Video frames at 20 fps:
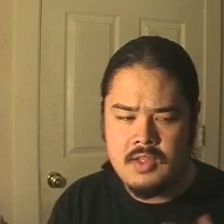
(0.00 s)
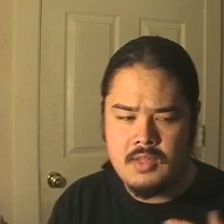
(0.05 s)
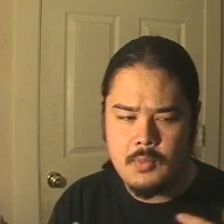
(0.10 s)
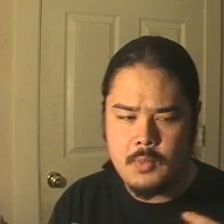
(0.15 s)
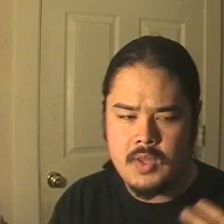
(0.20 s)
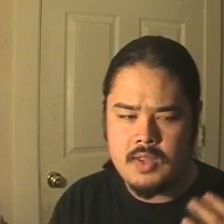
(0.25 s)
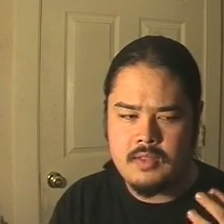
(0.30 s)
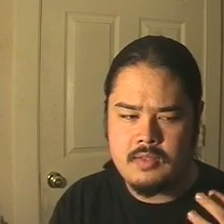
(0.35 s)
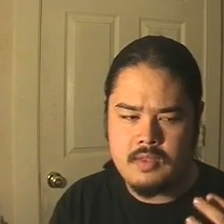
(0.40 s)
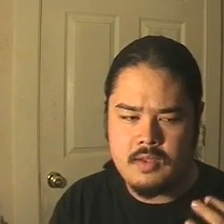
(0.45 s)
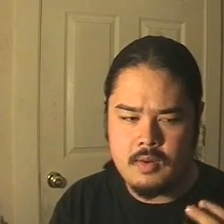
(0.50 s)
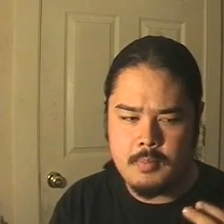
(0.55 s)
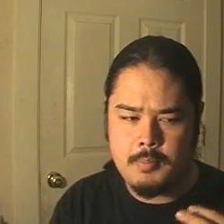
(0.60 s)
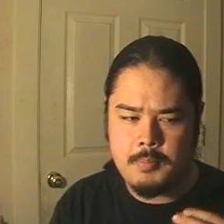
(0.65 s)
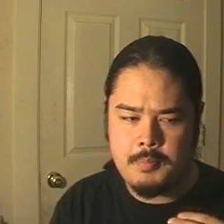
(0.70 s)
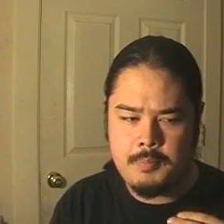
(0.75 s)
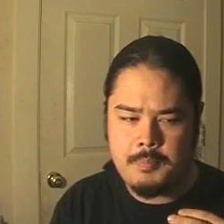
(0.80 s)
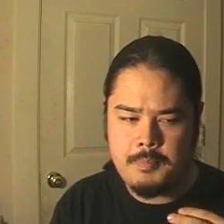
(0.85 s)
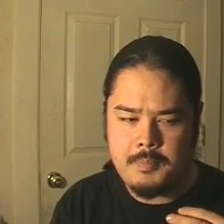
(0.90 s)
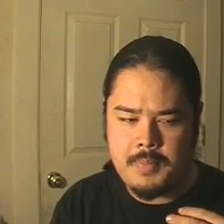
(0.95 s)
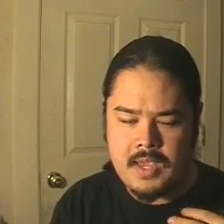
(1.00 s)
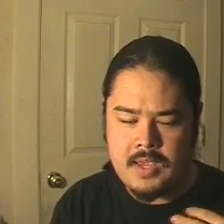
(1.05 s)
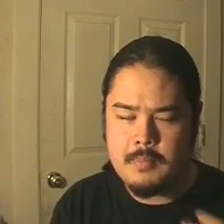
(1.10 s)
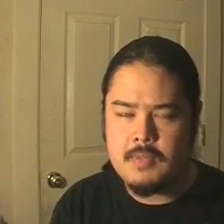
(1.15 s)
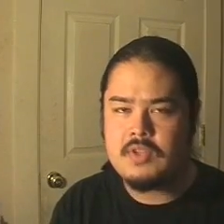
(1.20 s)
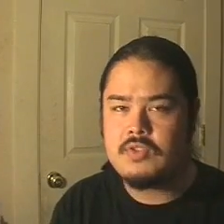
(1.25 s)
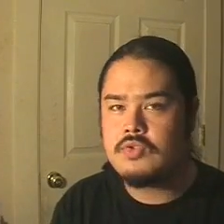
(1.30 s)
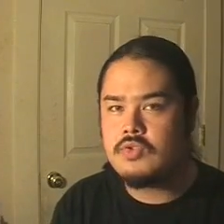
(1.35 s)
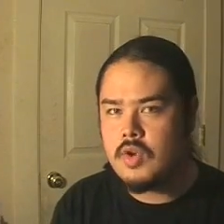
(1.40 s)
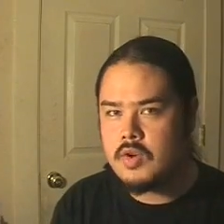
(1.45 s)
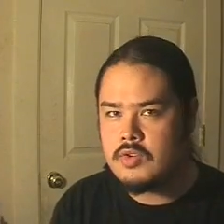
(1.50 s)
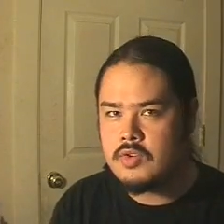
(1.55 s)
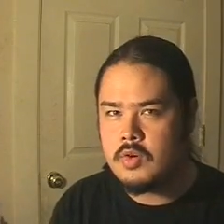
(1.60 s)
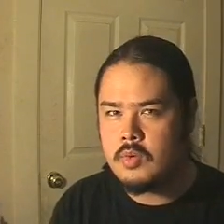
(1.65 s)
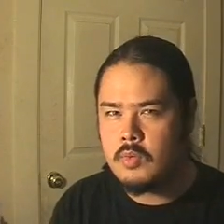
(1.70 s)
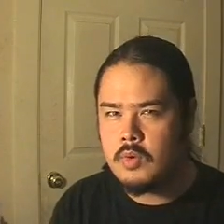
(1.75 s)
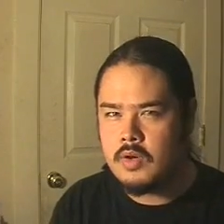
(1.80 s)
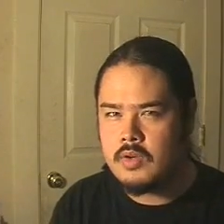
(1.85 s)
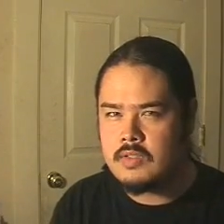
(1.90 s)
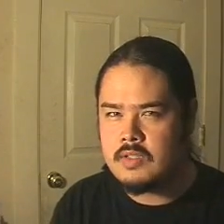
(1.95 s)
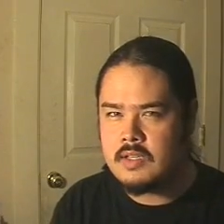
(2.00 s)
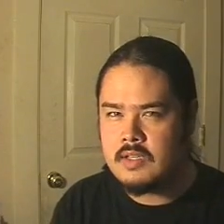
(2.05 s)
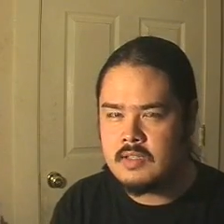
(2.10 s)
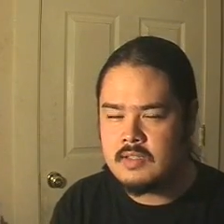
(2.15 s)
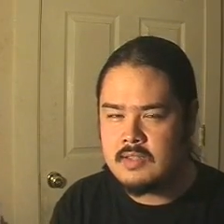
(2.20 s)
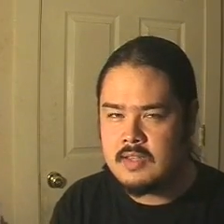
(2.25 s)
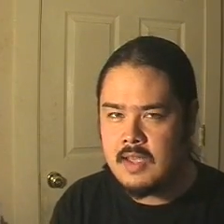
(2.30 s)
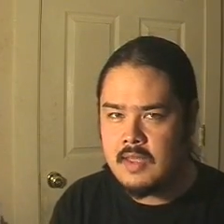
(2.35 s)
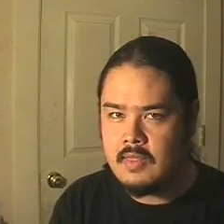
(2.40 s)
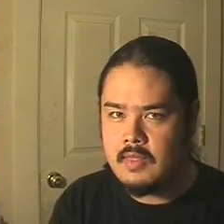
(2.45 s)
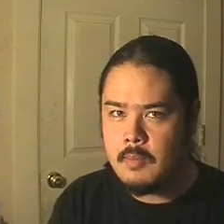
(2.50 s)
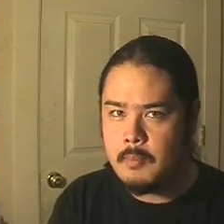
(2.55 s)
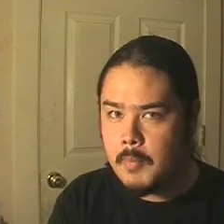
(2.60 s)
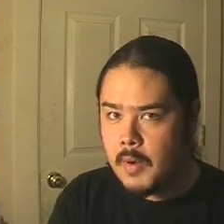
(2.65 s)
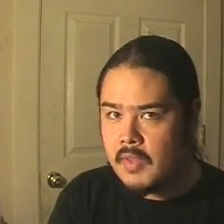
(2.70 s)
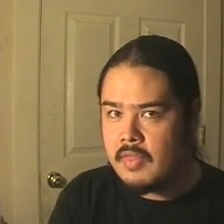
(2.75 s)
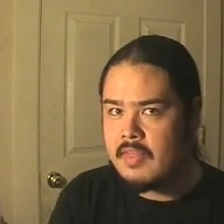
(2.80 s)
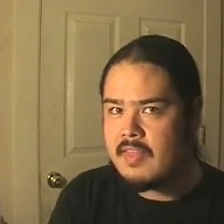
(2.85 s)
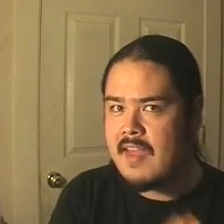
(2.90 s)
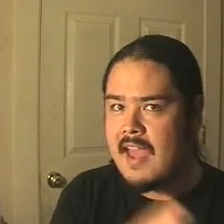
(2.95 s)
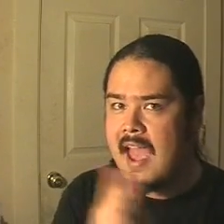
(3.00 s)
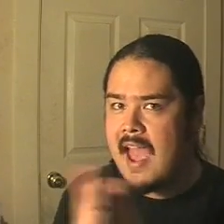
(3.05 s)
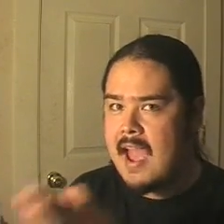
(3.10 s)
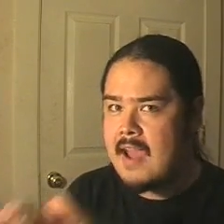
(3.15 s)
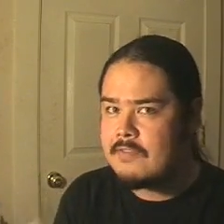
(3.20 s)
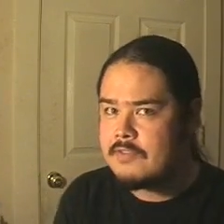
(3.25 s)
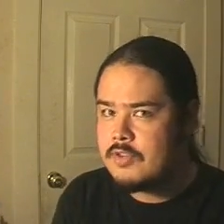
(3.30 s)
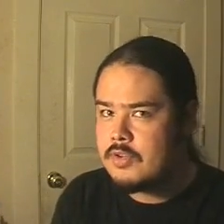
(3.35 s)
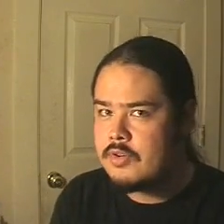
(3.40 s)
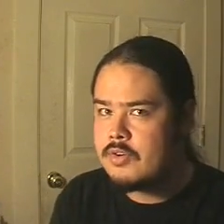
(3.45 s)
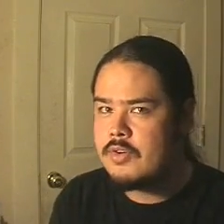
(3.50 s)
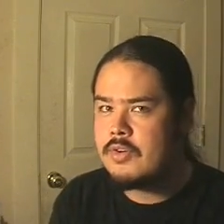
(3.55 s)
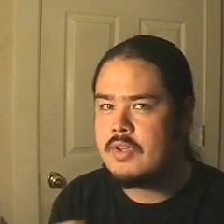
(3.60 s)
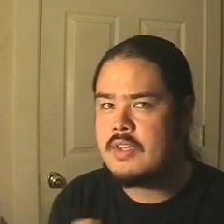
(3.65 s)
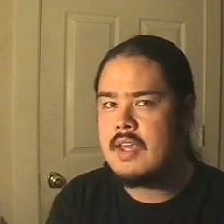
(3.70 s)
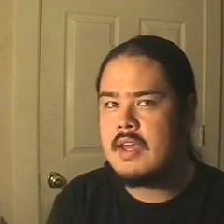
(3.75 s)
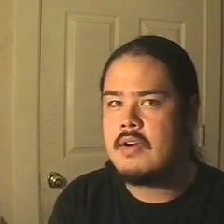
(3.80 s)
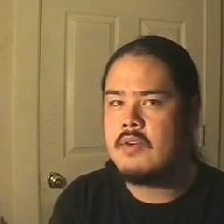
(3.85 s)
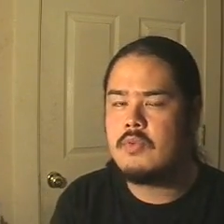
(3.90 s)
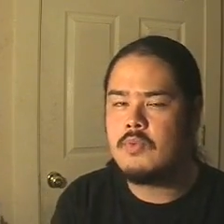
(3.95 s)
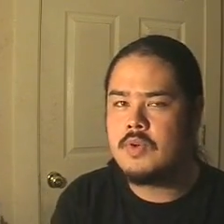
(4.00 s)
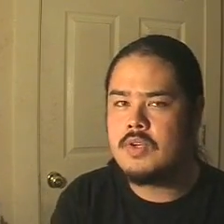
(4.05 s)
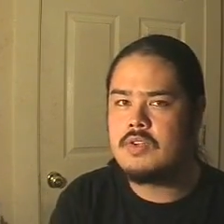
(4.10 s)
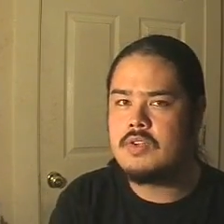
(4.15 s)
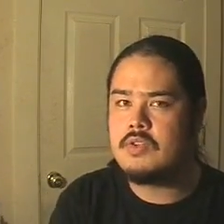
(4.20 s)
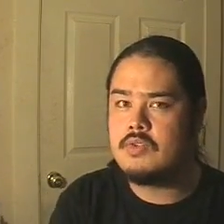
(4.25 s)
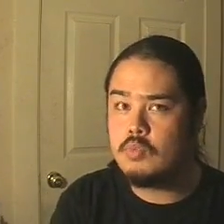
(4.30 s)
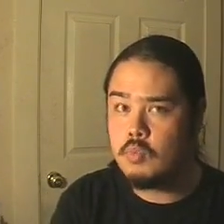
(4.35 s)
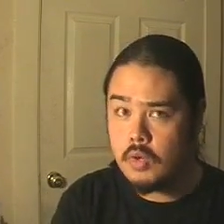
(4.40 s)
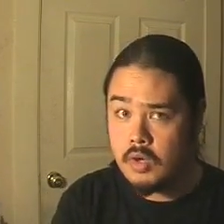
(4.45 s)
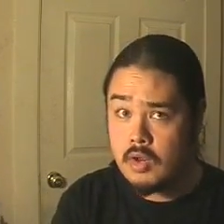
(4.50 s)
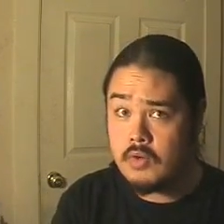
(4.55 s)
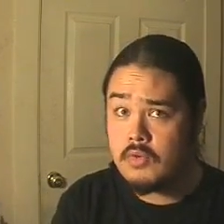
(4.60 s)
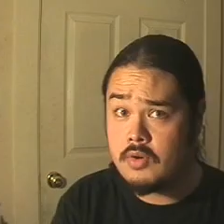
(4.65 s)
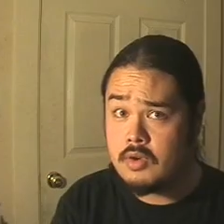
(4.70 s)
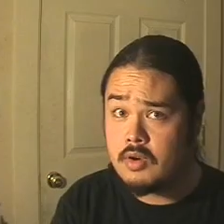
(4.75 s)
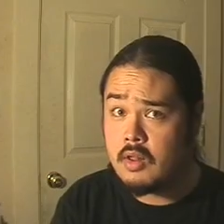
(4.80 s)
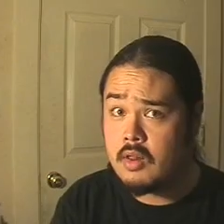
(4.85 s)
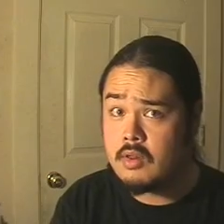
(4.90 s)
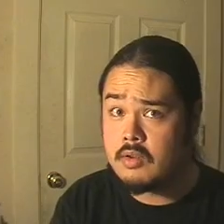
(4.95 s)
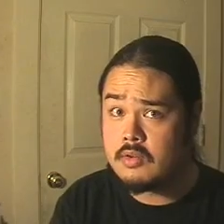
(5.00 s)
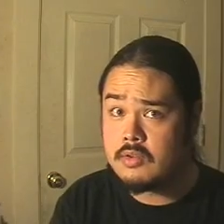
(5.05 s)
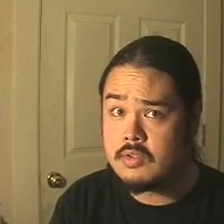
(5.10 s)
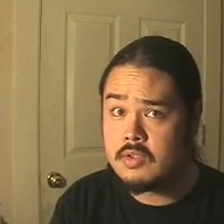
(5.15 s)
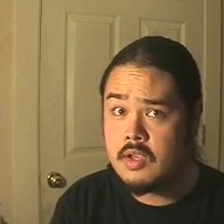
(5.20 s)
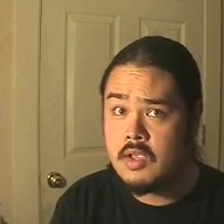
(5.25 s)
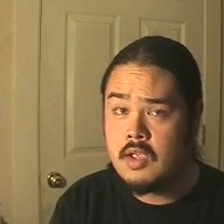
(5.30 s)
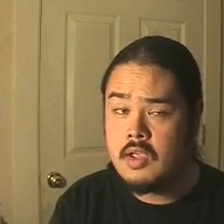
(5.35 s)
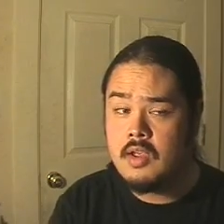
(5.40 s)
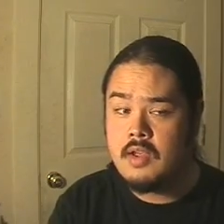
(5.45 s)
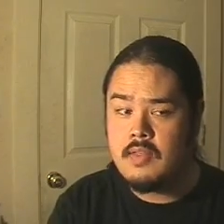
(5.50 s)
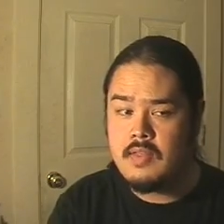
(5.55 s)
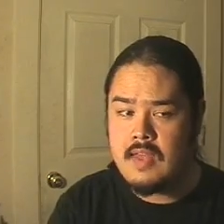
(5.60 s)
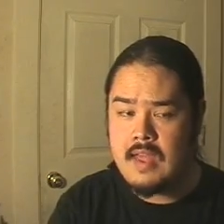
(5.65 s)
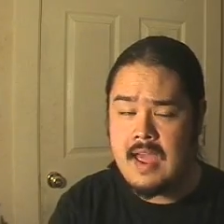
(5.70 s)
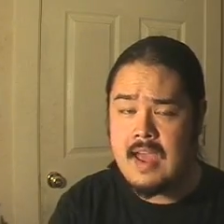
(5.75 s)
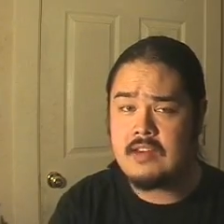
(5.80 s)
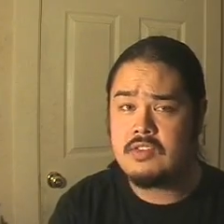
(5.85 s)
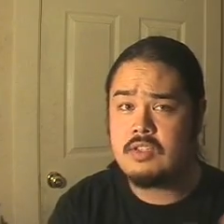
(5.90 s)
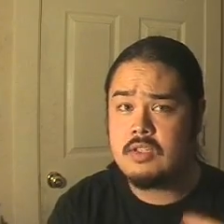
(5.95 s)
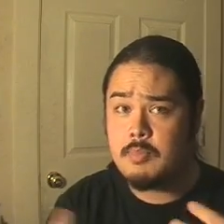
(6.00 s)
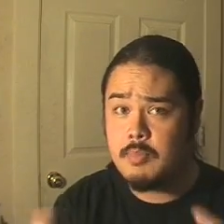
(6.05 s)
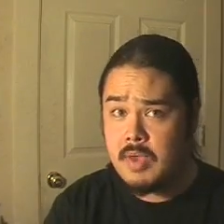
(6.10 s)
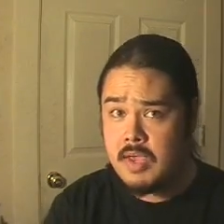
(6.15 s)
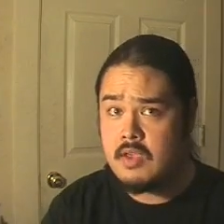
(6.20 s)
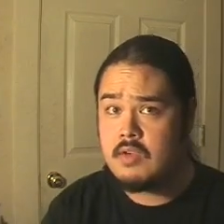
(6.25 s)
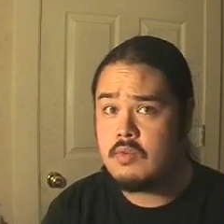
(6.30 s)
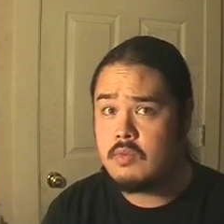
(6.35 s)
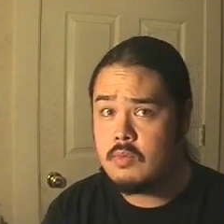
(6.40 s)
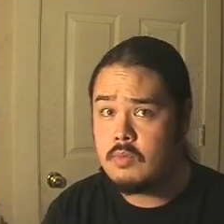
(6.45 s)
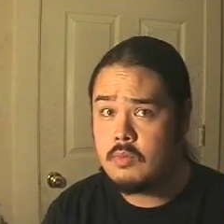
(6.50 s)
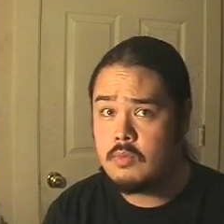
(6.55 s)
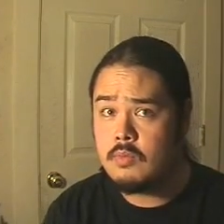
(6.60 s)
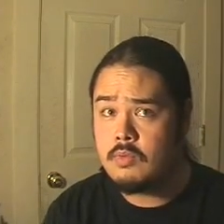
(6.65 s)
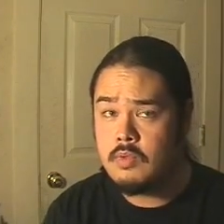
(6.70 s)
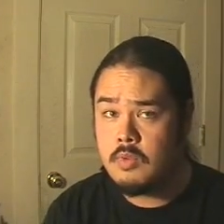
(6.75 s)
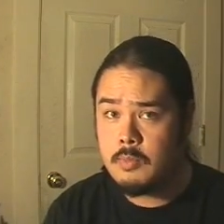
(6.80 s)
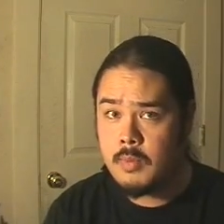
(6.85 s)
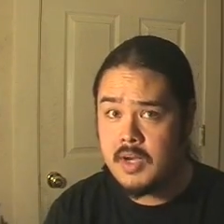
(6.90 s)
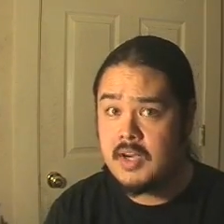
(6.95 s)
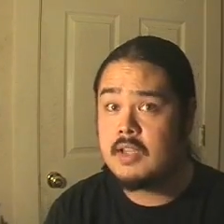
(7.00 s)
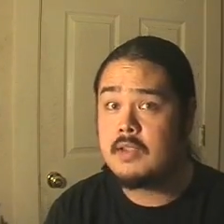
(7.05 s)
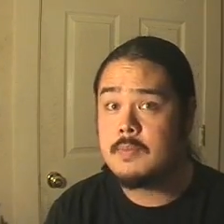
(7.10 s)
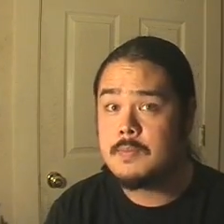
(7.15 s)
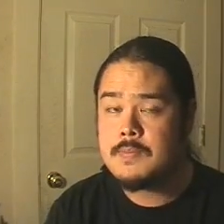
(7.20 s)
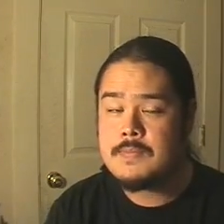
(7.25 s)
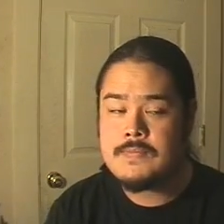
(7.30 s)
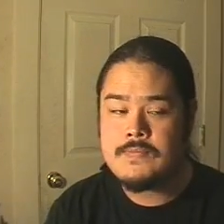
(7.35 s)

the way that their payment structure works is that the month after your account reaches $100, they actually pay you the money.